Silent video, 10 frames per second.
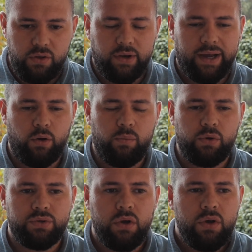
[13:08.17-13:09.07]
You can
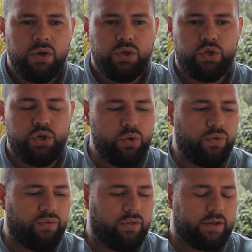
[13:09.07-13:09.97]
almost chew
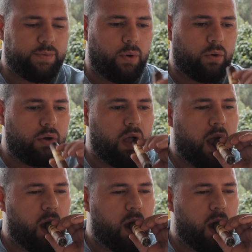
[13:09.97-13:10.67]
through the smoke.